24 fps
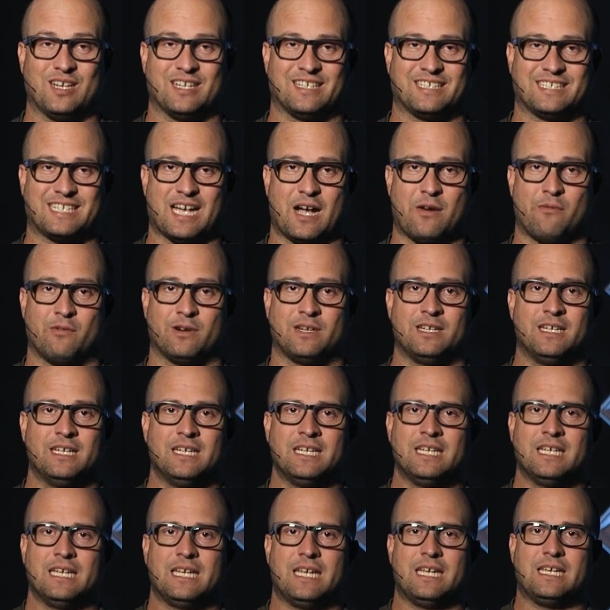discovered
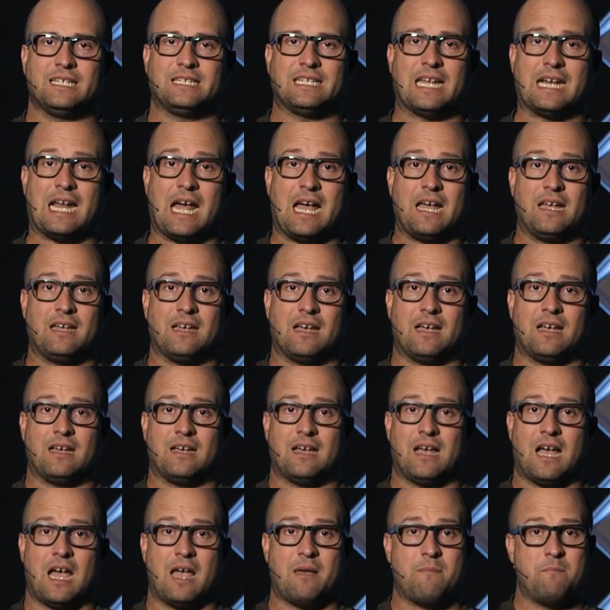is that I
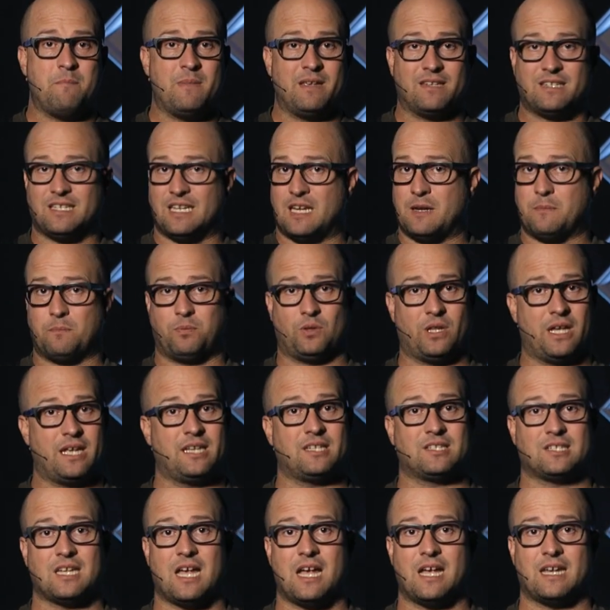miss it in plain
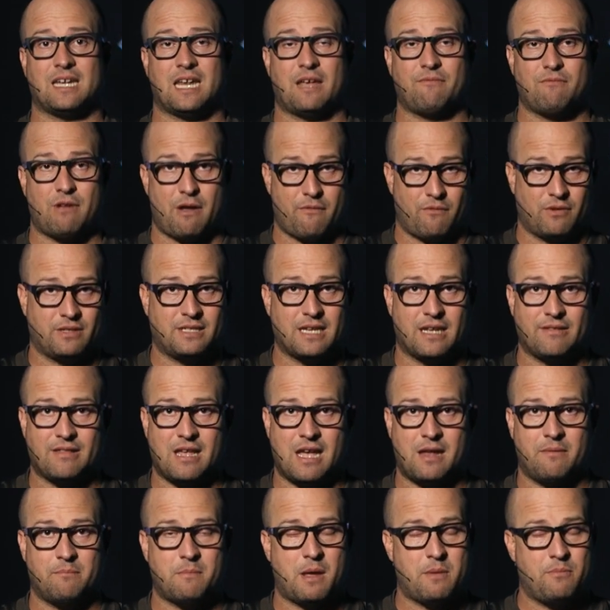sight. Have you ever done
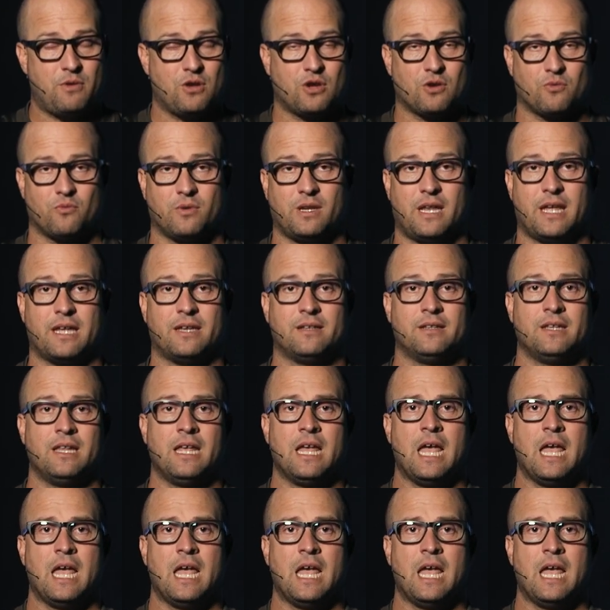that? Maybe you can relate.